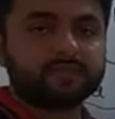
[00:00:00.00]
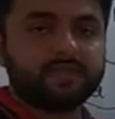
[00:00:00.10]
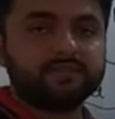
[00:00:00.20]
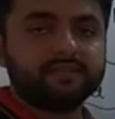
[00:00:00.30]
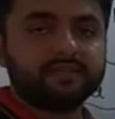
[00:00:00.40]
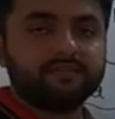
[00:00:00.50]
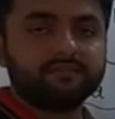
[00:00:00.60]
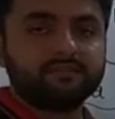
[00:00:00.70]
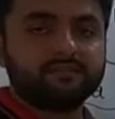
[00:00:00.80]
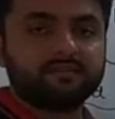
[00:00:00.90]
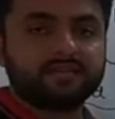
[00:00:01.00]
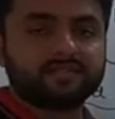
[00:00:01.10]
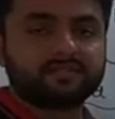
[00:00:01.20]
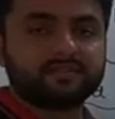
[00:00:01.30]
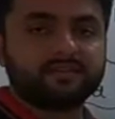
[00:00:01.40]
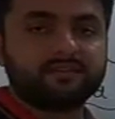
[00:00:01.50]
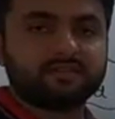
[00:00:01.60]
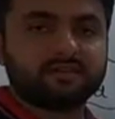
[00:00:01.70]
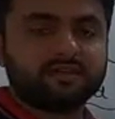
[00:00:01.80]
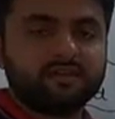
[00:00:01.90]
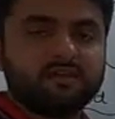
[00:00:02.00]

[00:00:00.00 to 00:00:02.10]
and next thing here.